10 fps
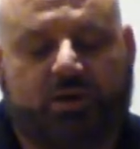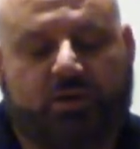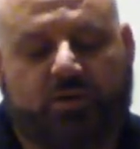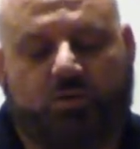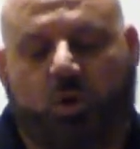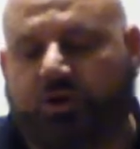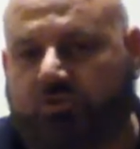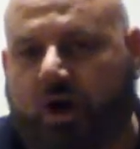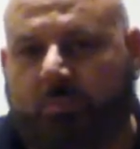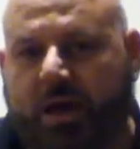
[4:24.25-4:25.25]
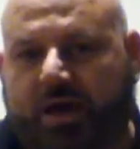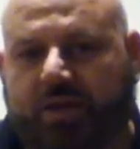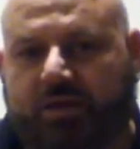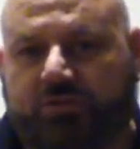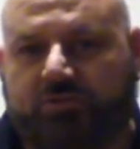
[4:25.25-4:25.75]
The one drawback
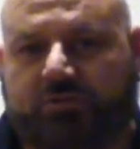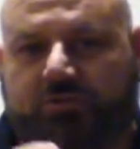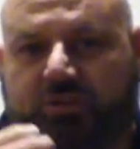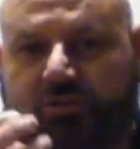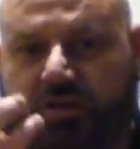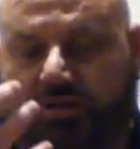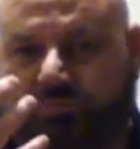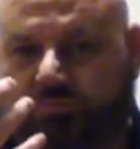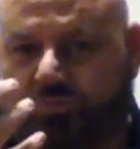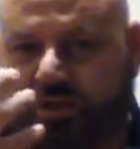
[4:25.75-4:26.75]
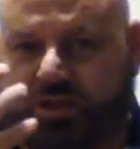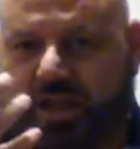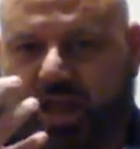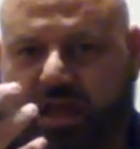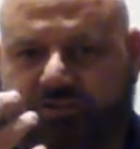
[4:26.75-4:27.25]
is it really
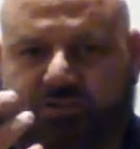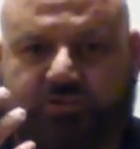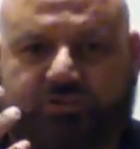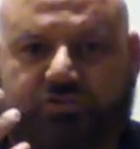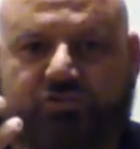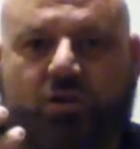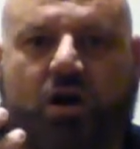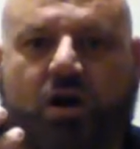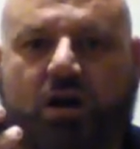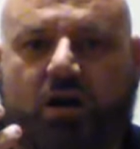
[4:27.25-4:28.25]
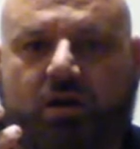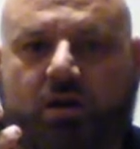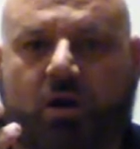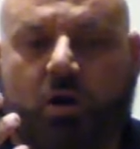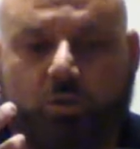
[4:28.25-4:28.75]
has a strong
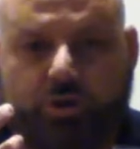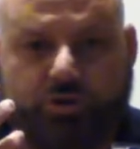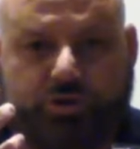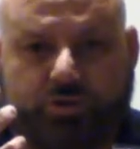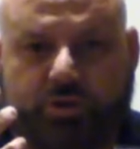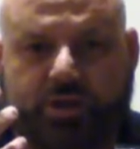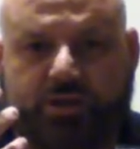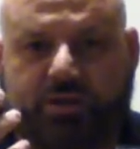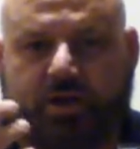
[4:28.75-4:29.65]
odor to it,